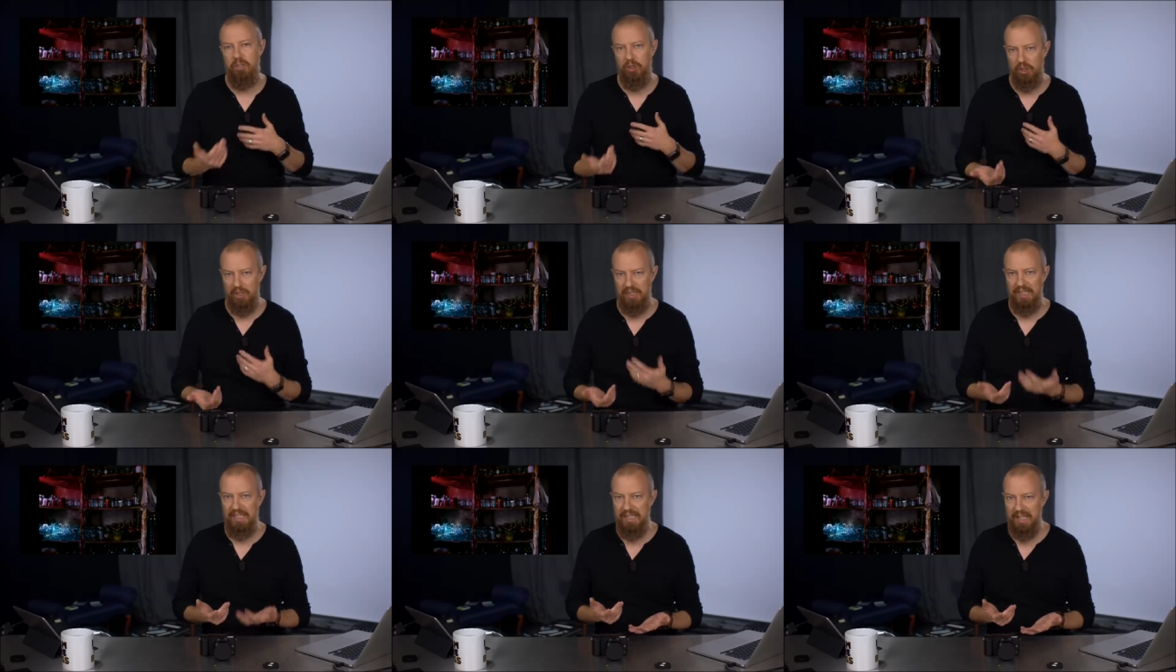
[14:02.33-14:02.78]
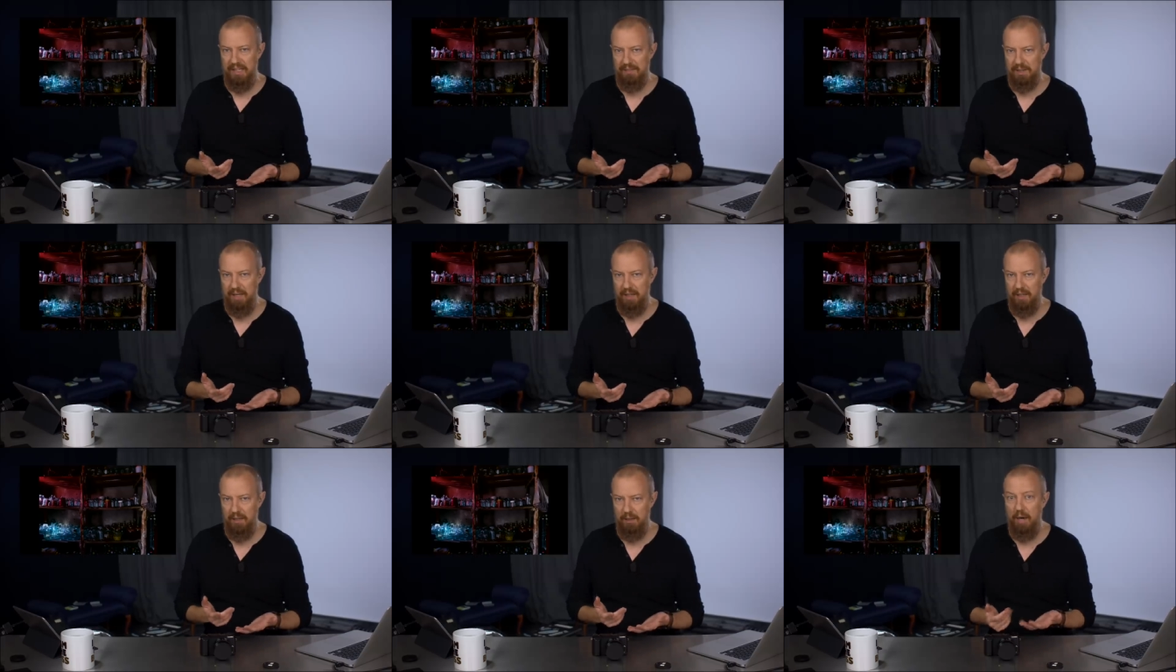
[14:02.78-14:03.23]
you're going to get
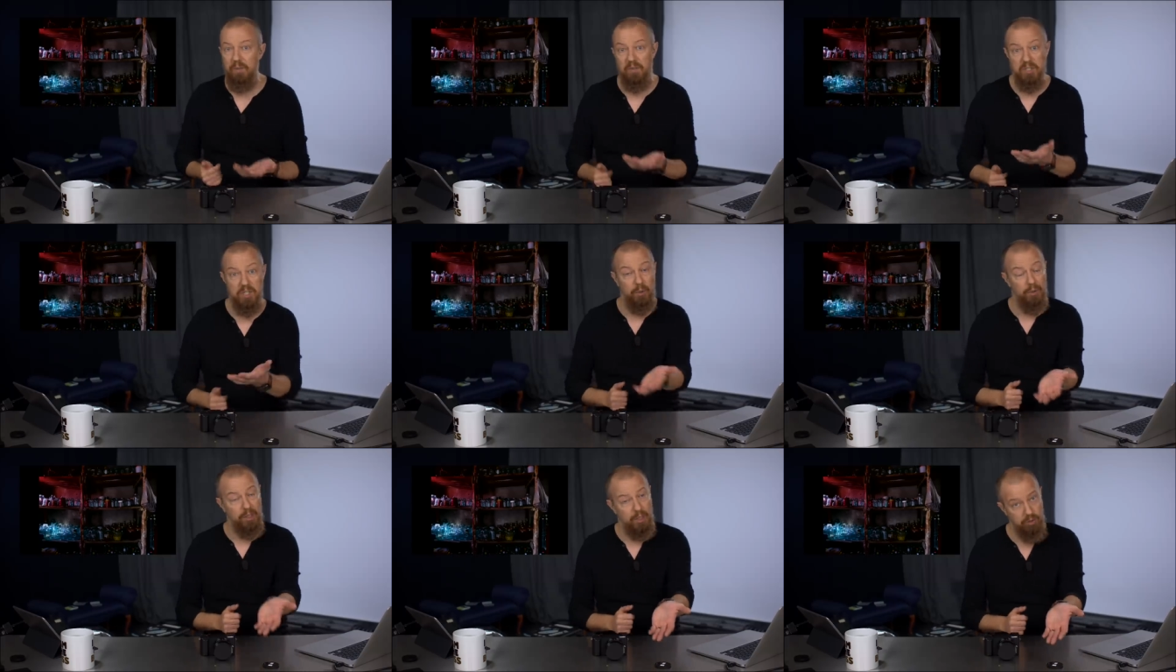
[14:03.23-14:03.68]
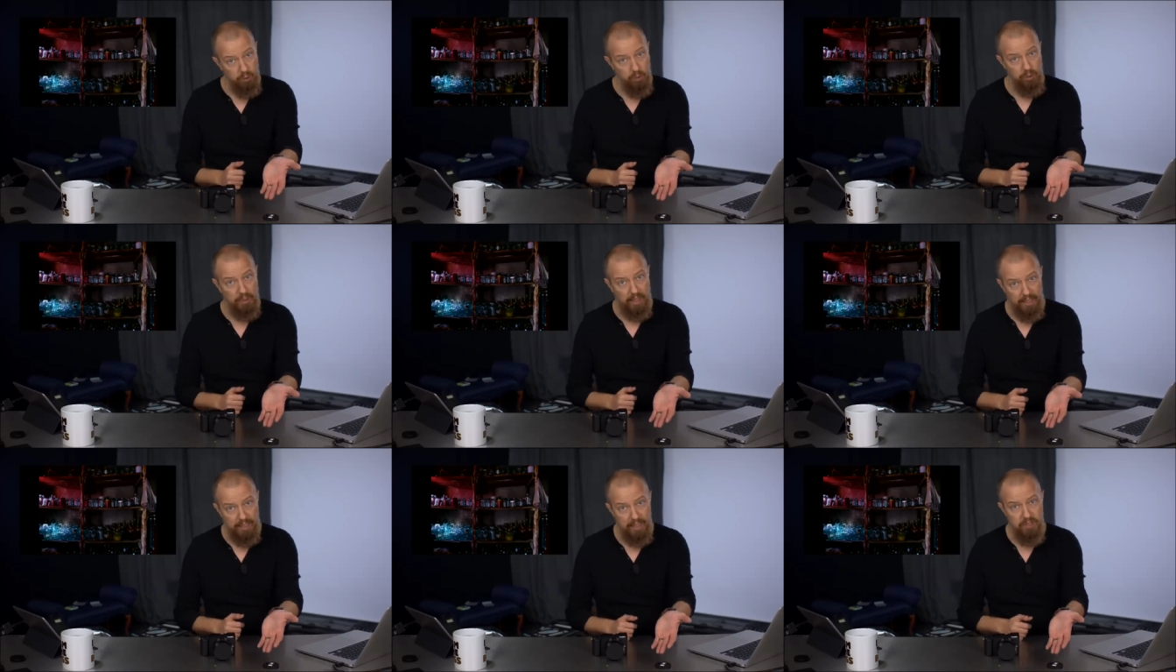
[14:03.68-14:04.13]
that. Obviously, you don't get
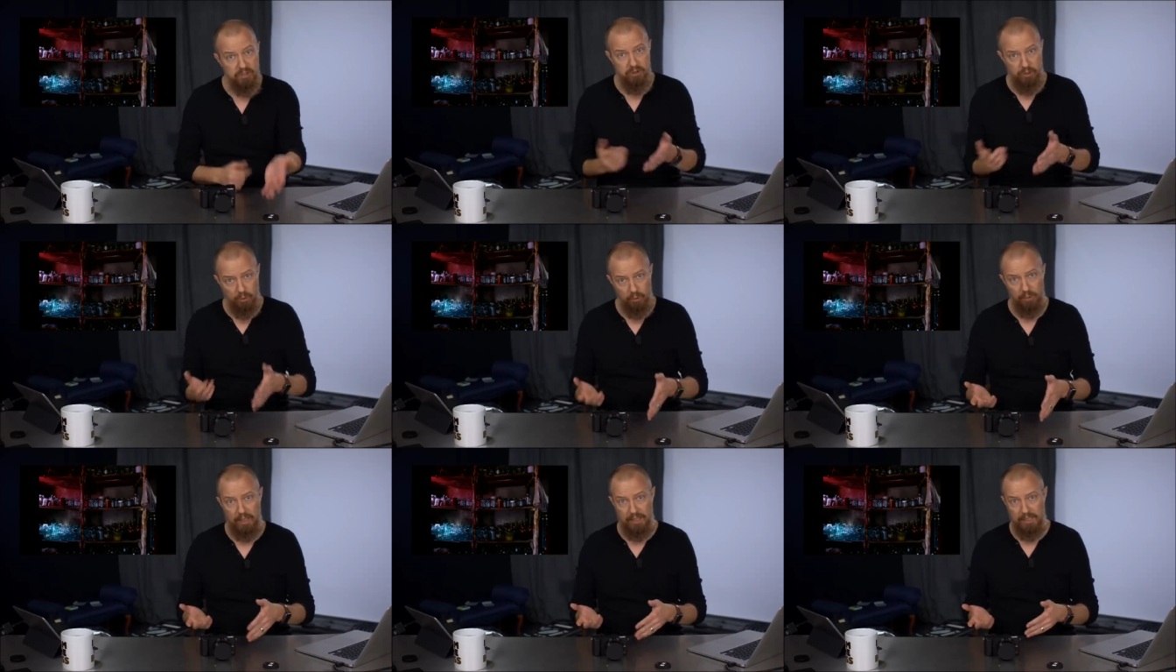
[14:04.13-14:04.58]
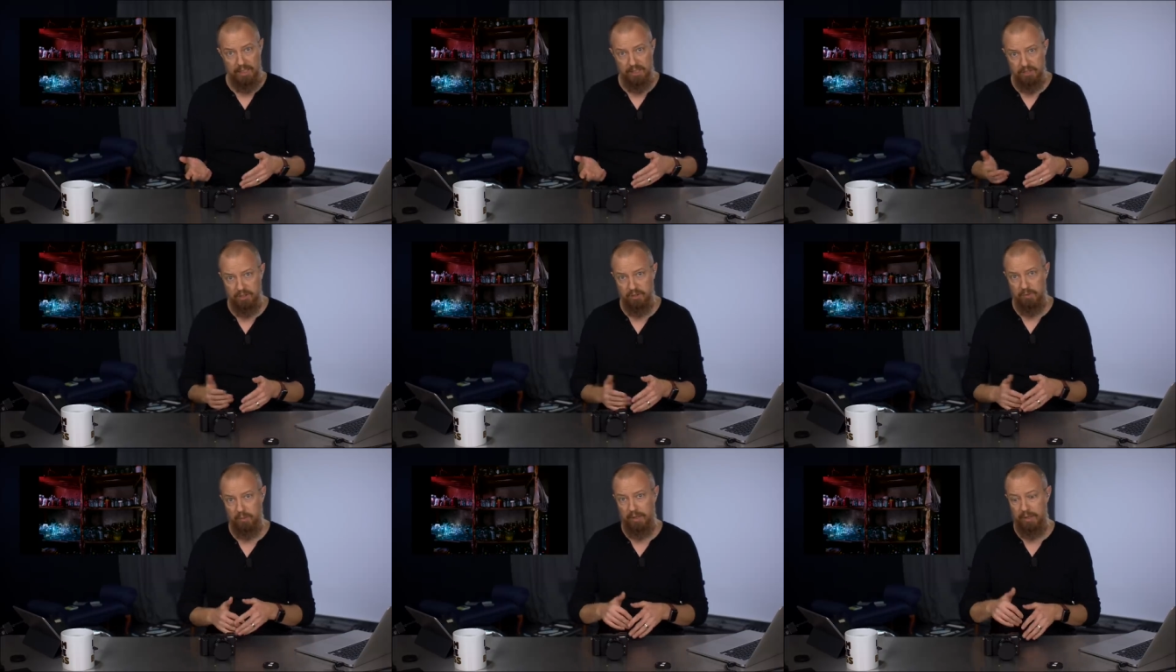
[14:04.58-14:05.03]
dual I S. Dual I
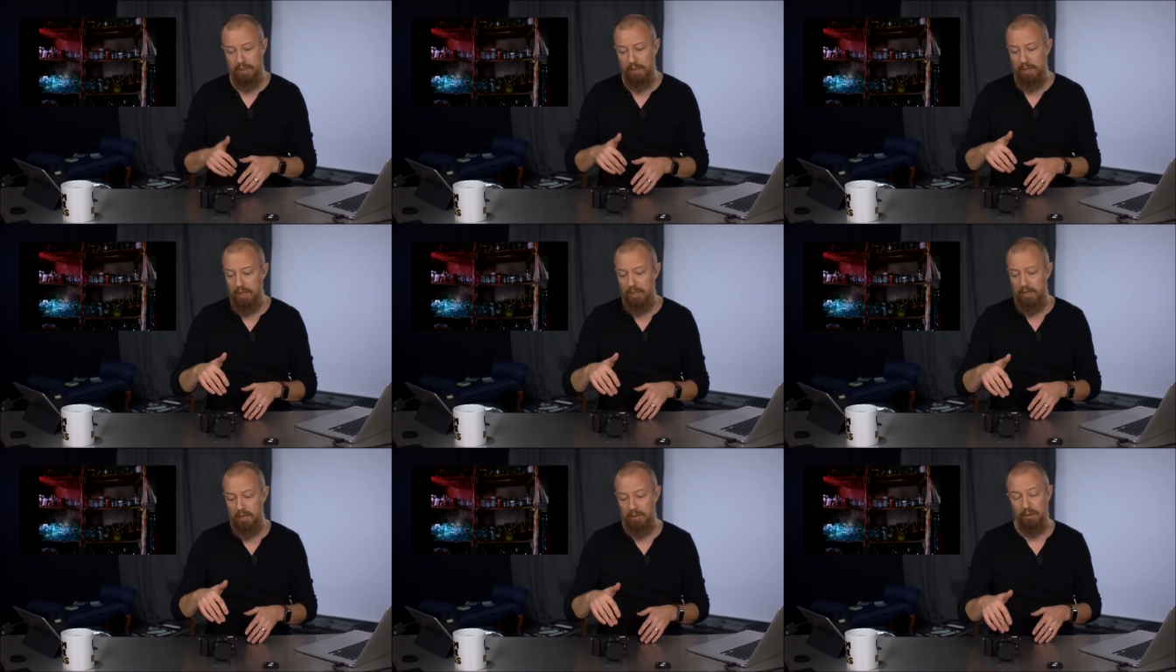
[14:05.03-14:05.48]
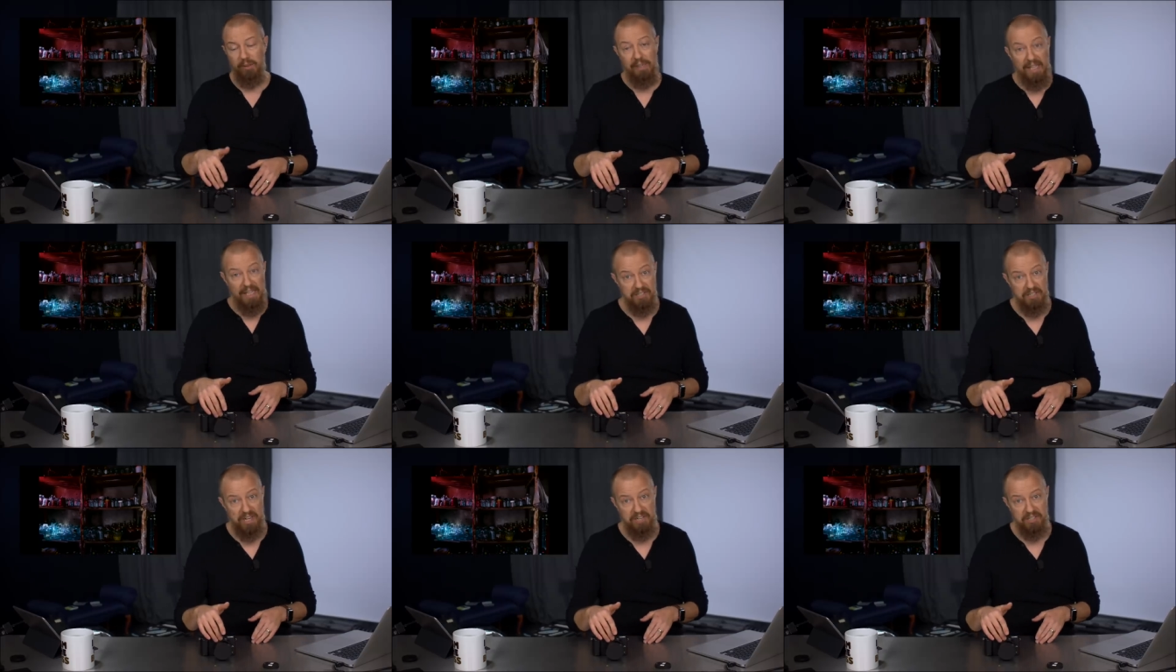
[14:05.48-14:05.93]
S is when the
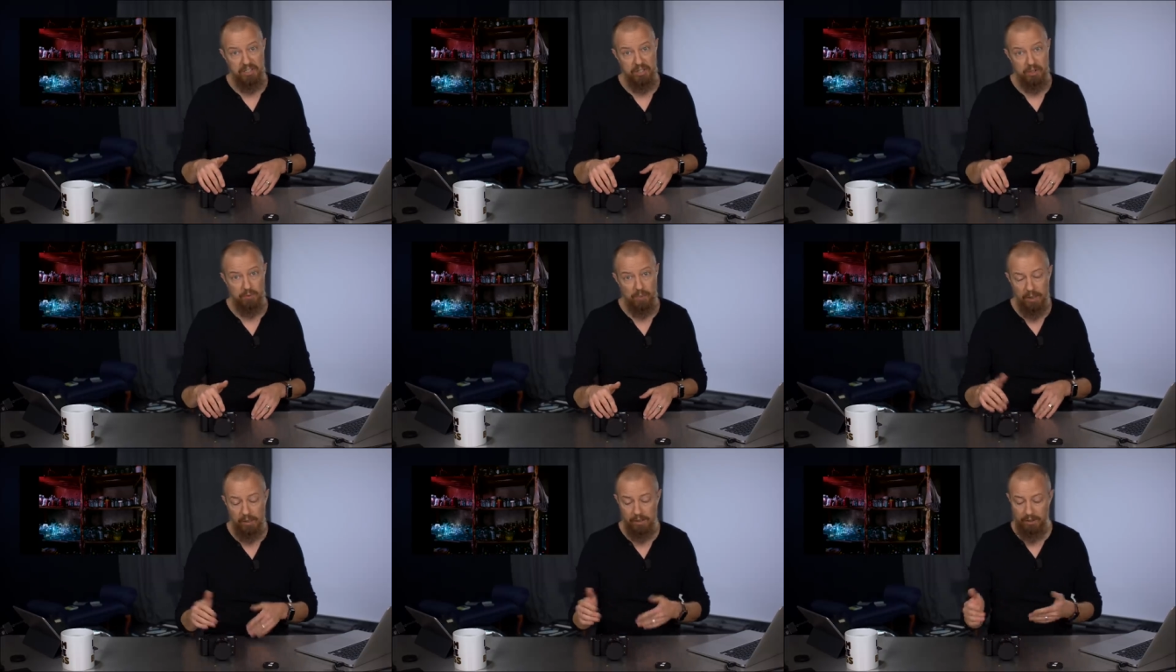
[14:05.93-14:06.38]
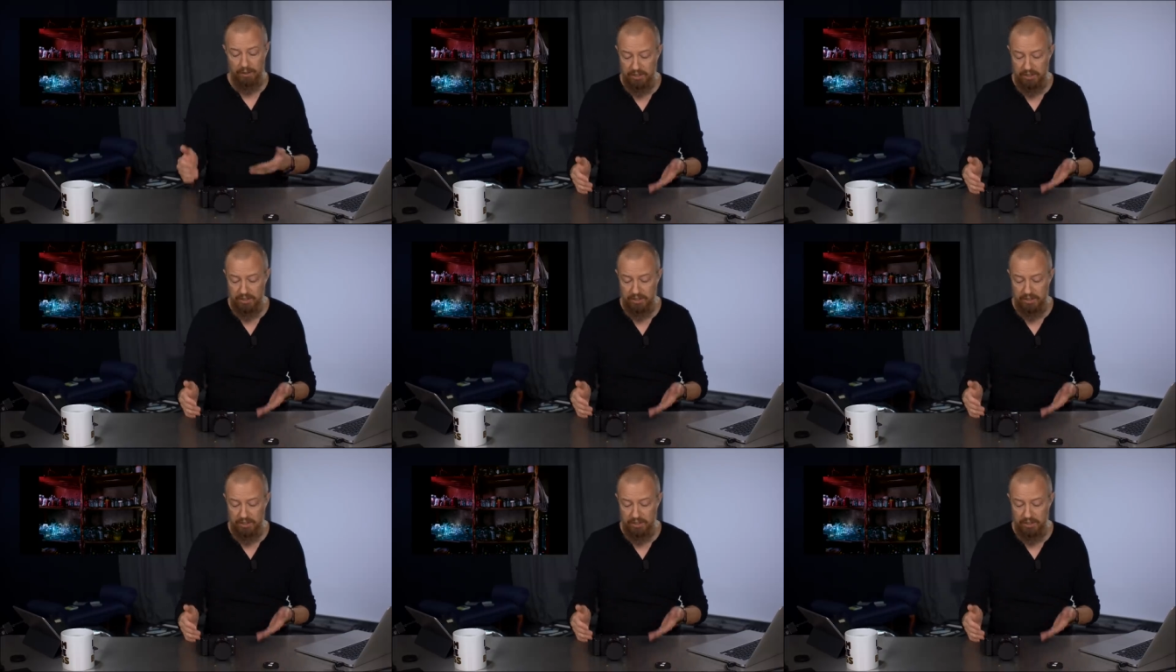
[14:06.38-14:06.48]
lens has it as well.